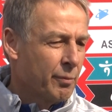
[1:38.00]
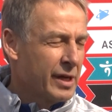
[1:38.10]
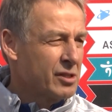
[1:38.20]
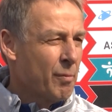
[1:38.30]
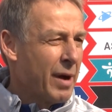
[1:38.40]

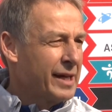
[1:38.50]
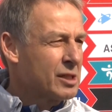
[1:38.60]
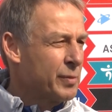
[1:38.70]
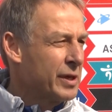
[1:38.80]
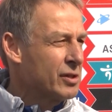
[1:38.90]
based on my
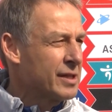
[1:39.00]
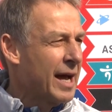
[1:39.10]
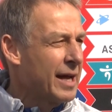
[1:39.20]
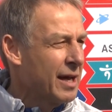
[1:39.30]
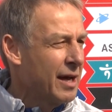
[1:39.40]
experience that
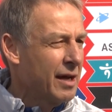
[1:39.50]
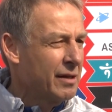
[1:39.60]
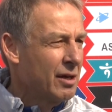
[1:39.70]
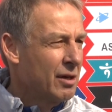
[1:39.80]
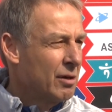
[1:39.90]
I
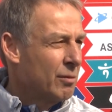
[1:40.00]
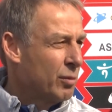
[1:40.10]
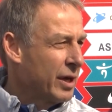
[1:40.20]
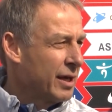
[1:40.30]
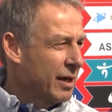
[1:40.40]
had
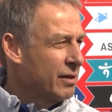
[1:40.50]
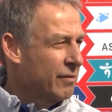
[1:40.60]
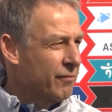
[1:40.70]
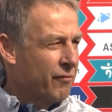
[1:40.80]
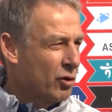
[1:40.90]
playing
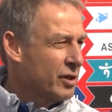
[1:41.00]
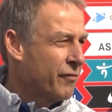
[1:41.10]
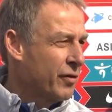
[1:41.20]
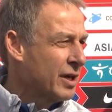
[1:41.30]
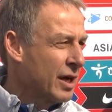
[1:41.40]
in four
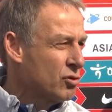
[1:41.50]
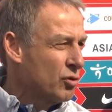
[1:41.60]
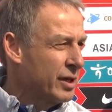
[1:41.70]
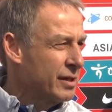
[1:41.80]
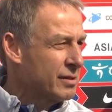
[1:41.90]
different
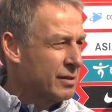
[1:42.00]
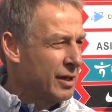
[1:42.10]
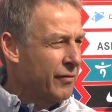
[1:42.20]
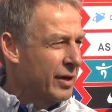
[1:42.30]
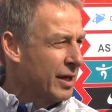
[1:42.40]
countries,
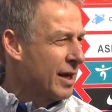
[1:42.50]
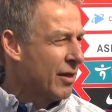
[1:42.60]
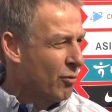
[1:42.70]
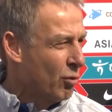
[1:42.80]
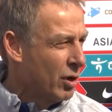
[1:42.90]
living in
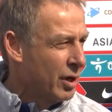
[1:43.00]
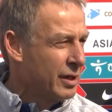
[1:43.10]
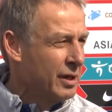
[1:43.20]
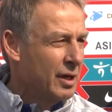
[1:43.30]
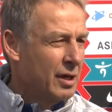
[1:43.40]
another
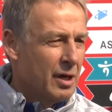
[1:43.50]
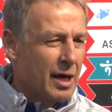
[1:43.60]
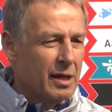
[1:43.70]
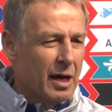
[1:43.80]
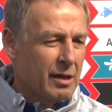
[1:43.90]
one,
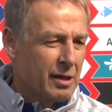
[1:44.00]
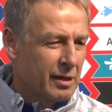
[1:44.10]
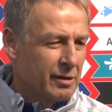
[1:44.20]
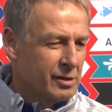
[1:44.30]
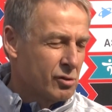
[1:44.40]
I
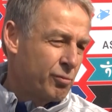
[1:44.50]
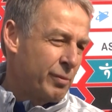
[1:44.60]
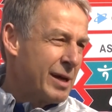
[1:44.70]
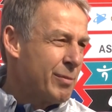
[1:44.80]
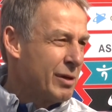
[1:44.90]
think this is
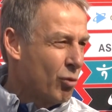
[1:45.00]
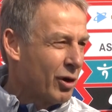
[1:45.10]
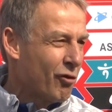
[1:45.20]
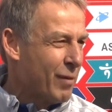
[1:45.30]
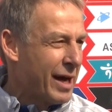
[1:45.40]
maybe
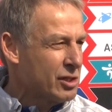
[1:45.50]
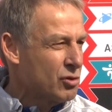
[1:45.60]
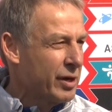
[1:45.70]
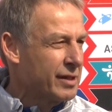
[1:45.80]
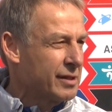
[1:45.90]
one of my
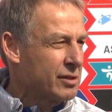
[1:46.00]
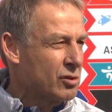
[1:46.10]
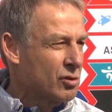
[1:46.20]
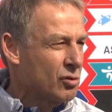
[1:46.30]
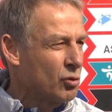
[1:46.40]
strengths, is
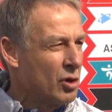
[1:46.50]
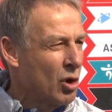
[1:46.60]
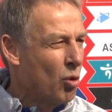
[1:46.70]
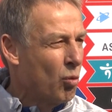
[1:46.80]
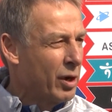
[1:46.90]
to
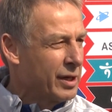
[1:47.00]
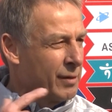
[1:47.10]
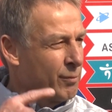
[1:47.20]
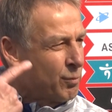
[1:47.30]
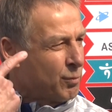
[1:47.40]
know what
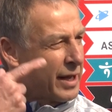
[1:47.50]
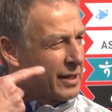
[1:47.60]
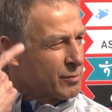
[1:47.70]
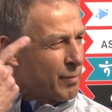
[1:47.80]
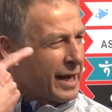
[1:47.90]
in
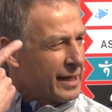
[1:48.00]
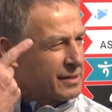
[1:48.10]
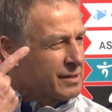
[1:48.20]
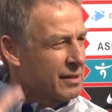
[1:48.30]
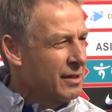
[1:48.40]
players'
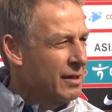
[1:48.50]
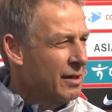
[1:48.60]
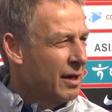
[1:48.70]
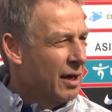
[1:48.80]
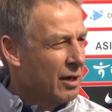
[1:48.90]
minds
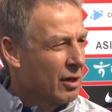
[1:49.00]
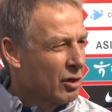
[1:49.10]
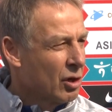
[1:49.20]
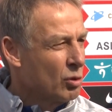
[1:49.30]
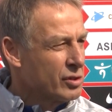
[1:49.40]

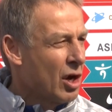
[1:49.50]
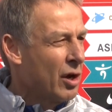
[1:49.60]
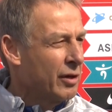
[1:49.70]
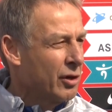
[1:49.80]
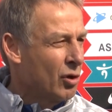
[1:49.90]
goes
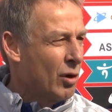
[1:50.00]
on.